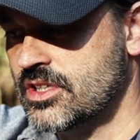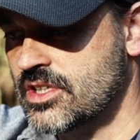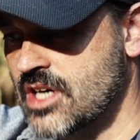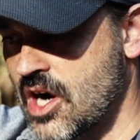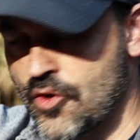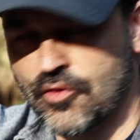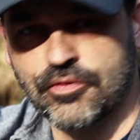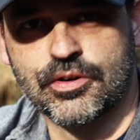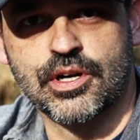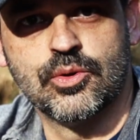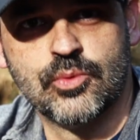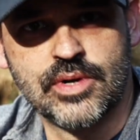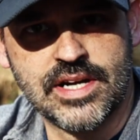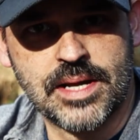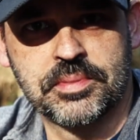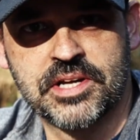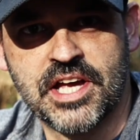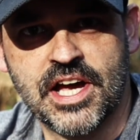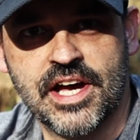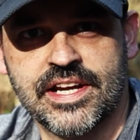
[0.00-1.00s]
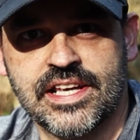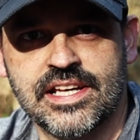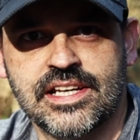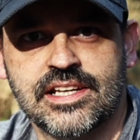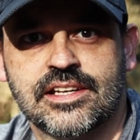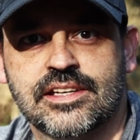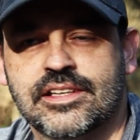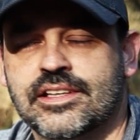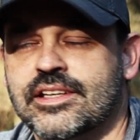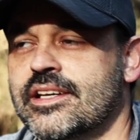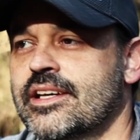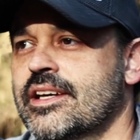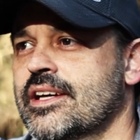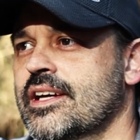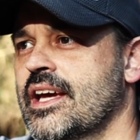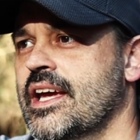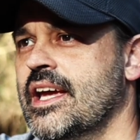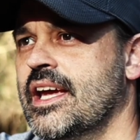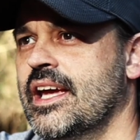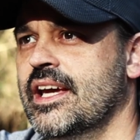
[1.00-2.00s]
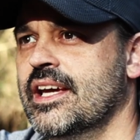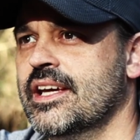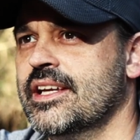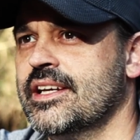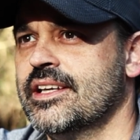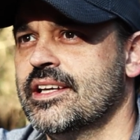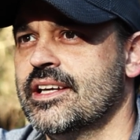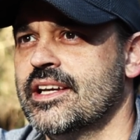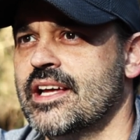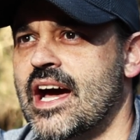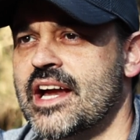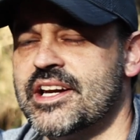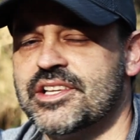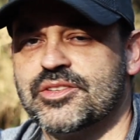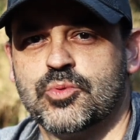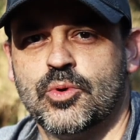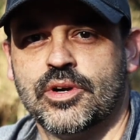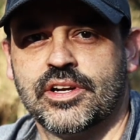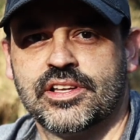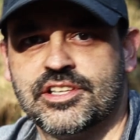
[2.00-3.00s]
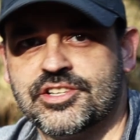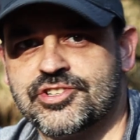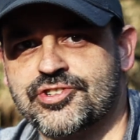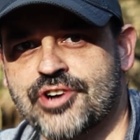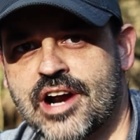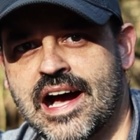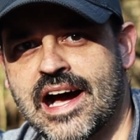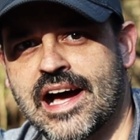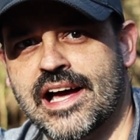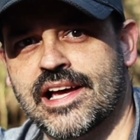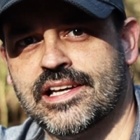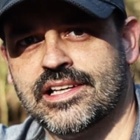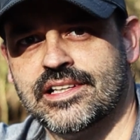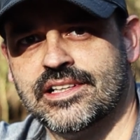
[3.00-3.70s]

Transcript: over it when I'm cutting. And I just wanted to try